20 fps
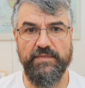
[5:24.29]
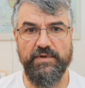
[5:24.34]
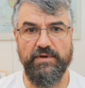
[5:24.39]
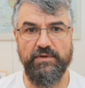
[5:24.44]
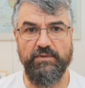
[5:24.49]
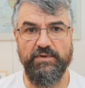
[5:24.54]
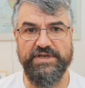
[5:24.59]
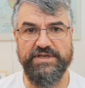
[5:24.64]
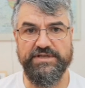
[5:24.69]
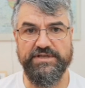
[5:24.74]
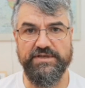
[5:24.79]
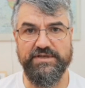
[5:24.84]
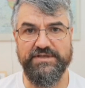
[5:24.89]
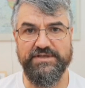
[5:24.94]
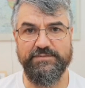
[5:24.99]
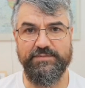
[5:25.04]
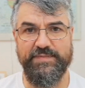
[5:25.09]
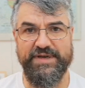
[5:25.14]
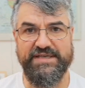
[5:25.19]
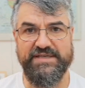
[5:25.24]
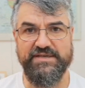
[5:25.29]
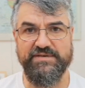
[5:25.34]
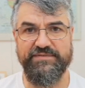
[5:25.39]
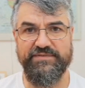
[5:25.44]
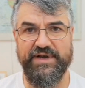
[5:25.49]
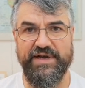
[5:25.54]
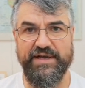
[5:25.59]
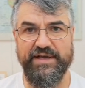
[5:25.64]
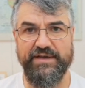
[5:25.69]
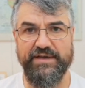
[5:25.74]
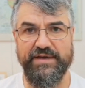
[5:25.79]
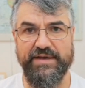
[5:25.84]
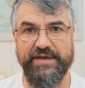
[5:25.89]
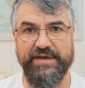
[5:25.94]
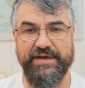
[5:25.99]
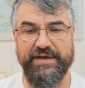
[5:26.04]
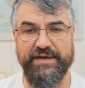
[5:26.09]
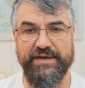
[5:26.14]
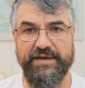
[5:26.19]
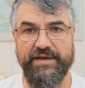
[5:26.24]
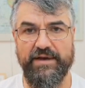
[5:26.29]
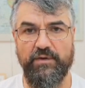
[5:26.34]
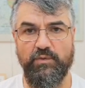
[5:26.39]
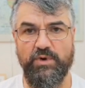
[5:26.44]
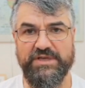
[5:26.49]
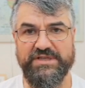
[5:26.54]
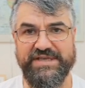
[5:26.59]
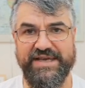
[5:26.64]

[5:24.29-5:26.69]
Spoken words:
which specify what